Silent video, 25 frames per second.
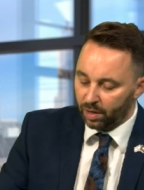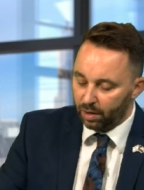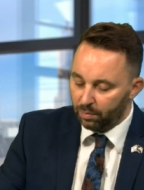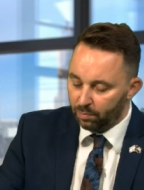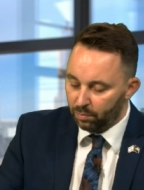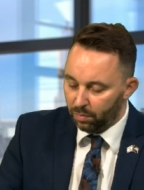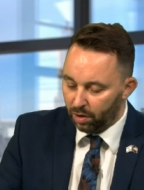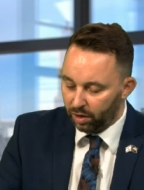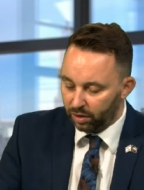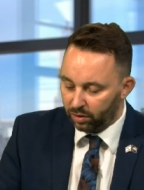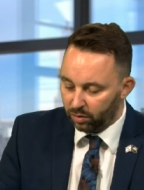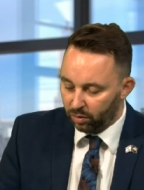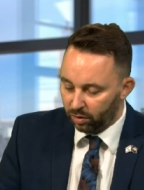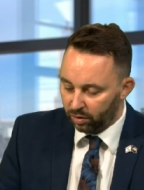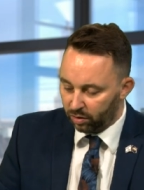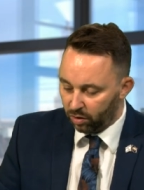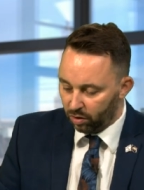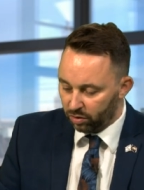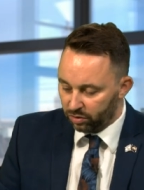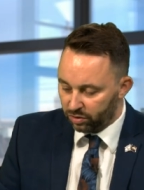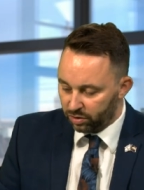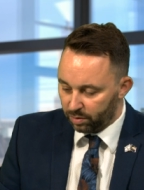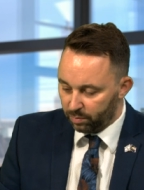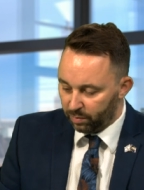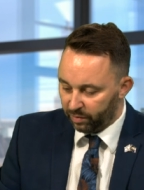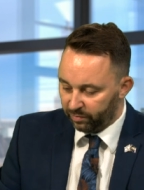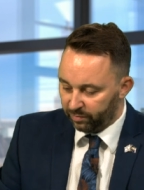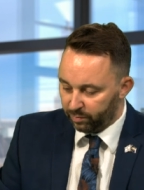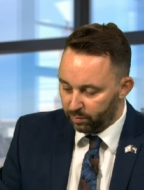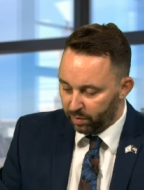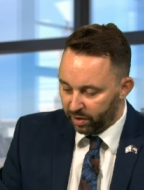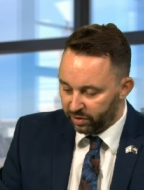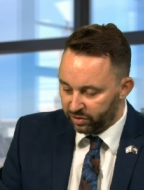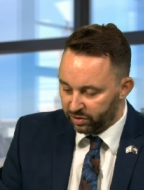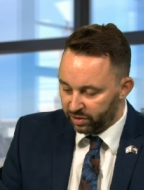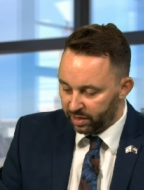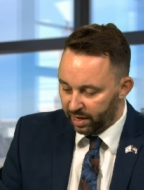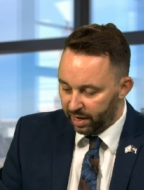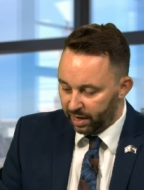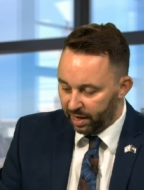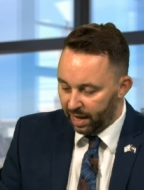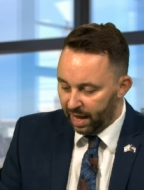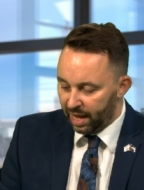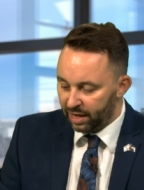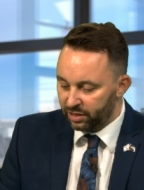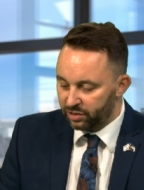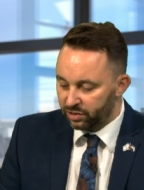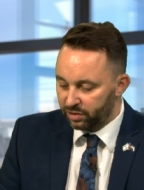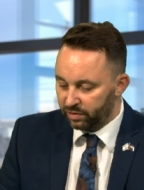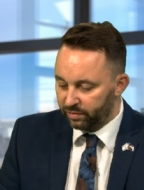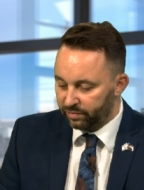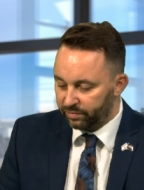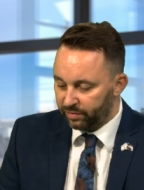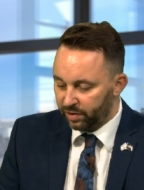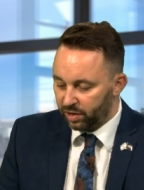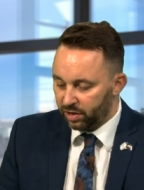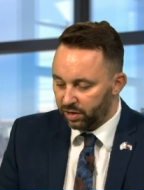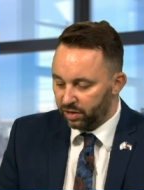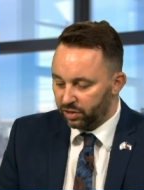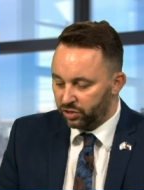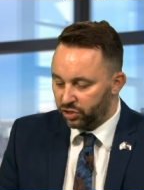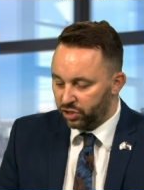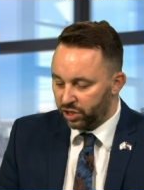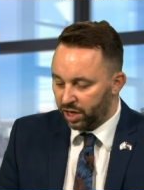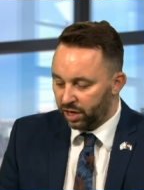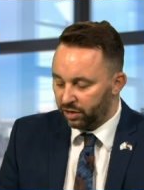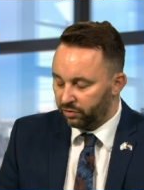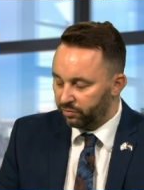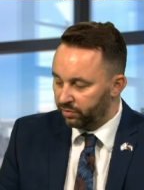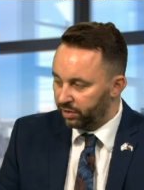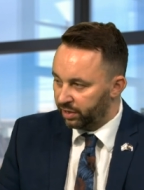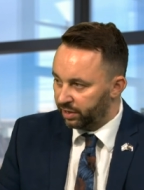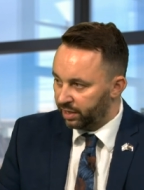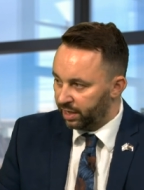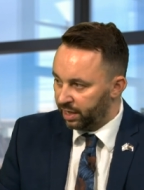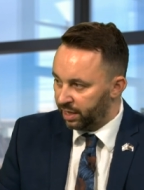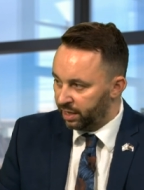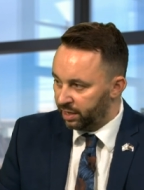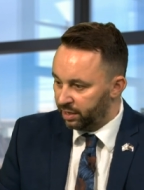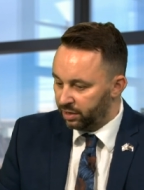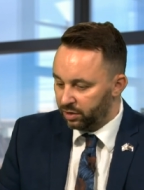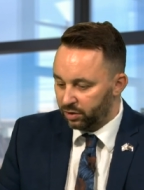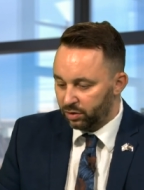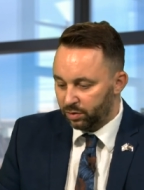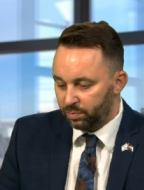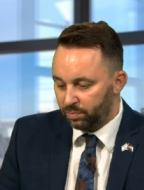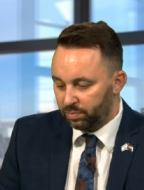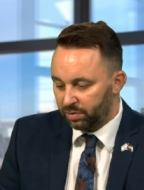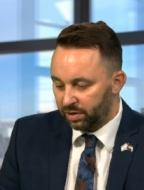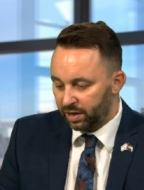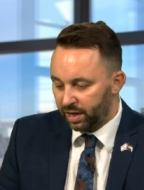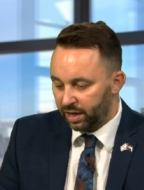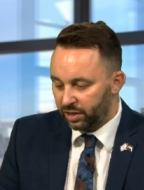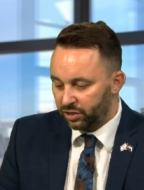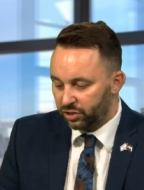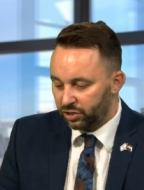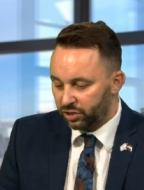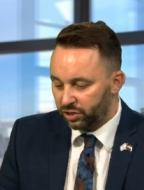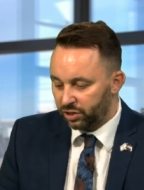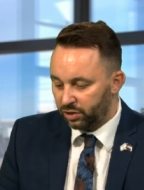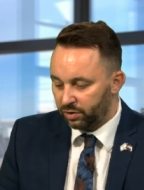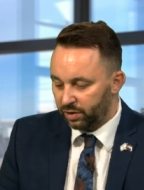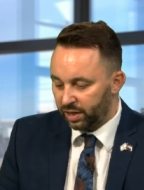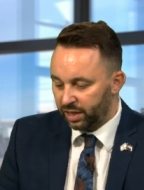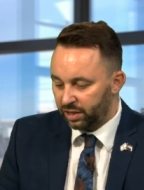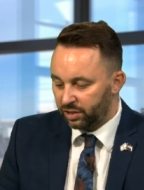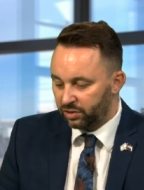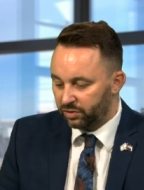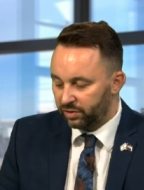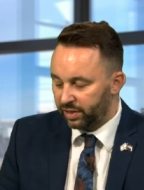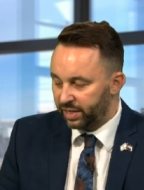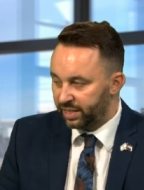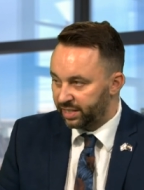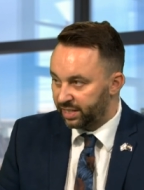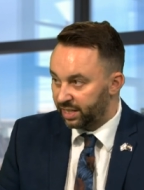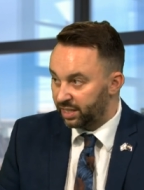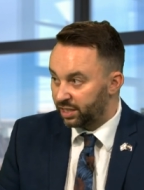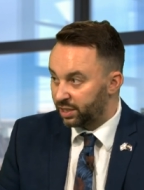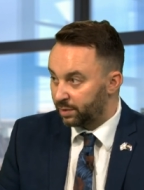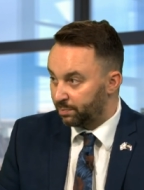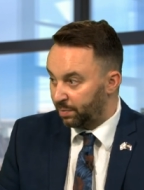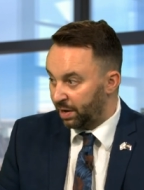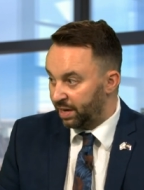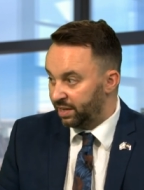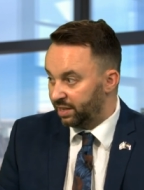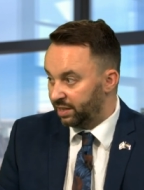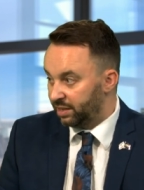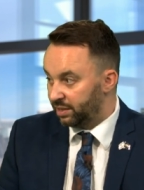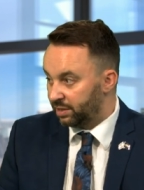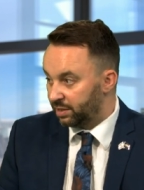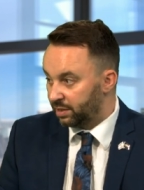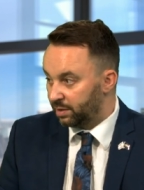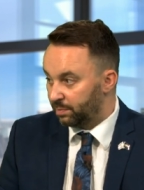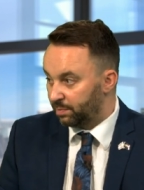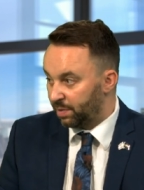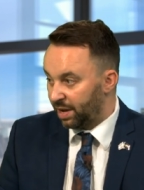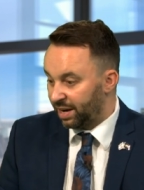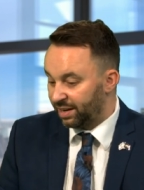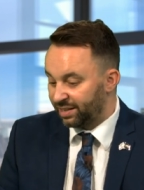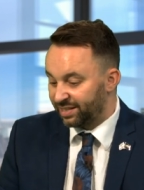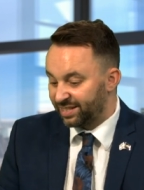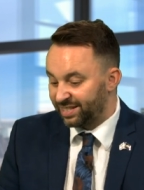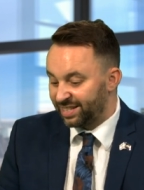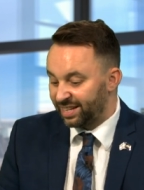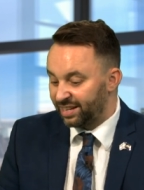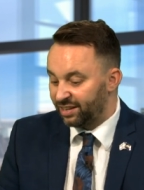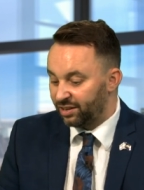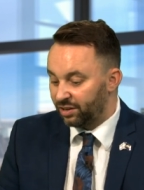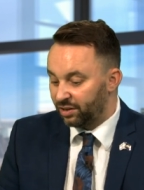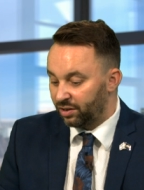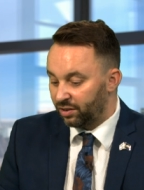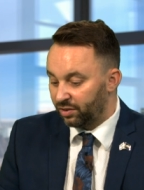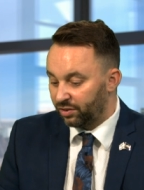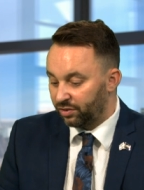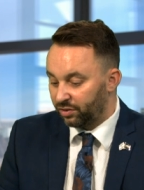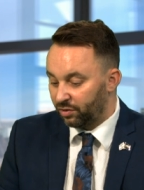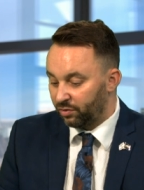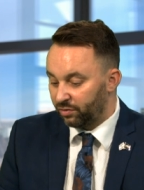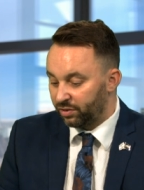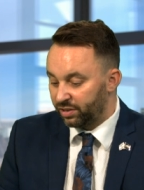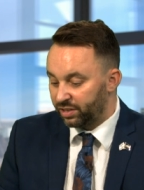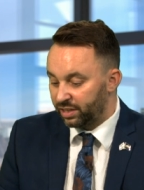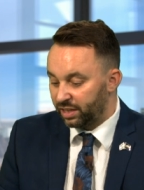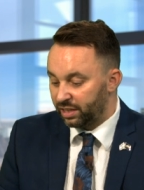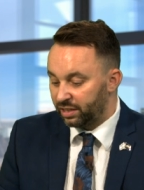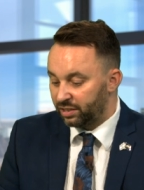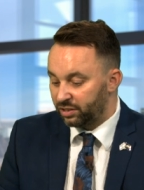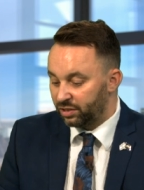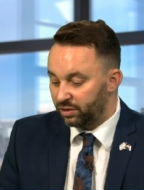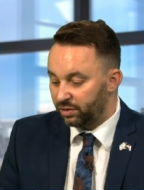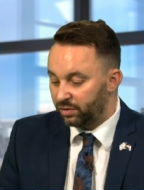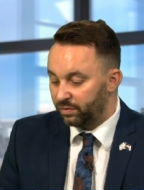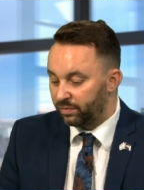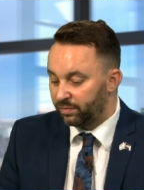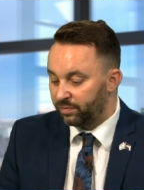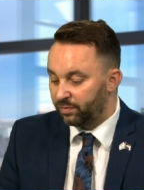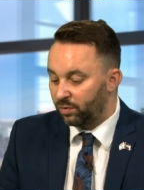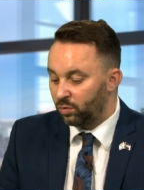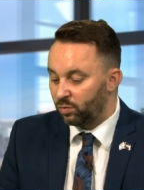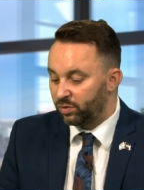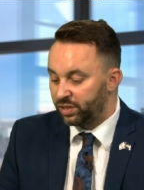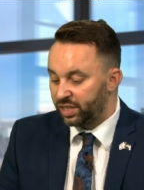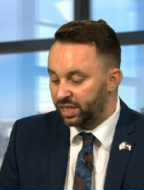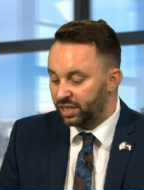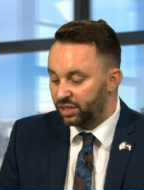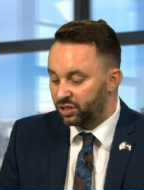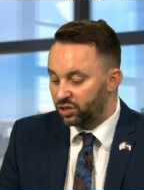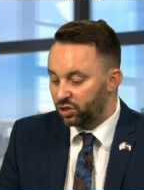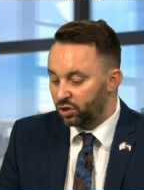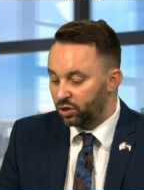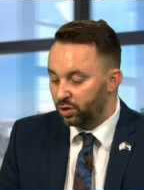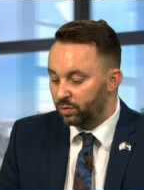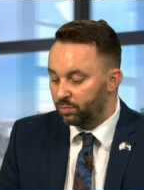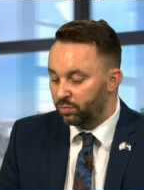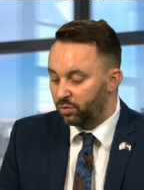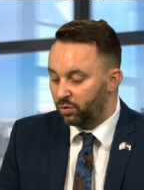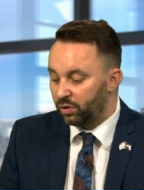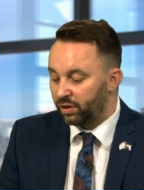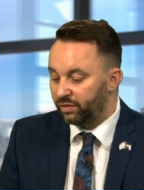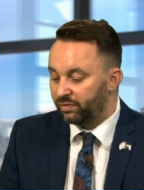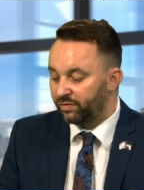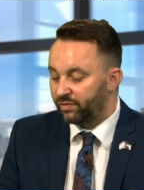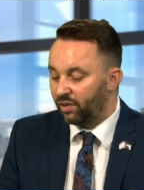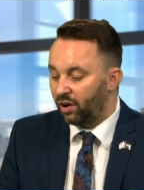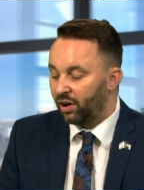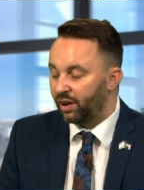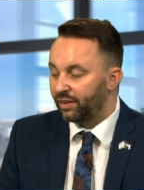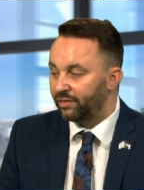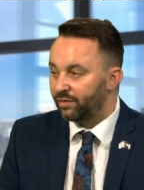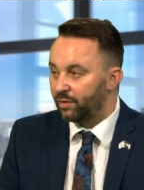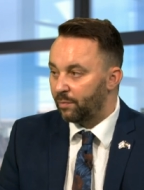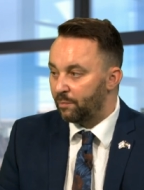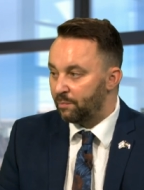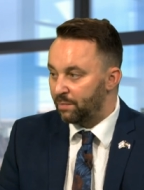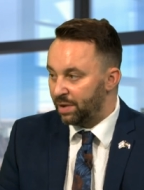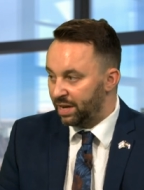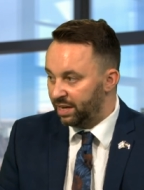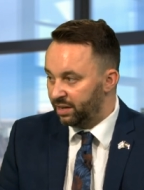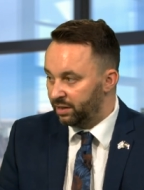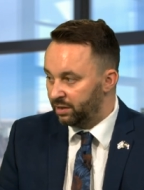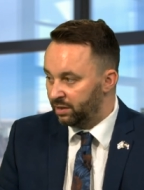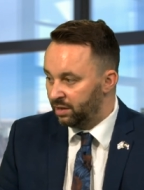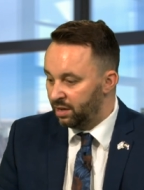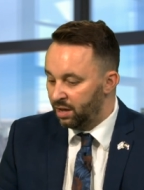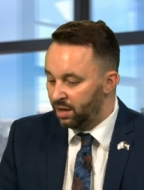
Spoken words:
Michael, I've got some information here. As of January, the EU pledged to increase its spending to the Palestinian Authority to 42.5 million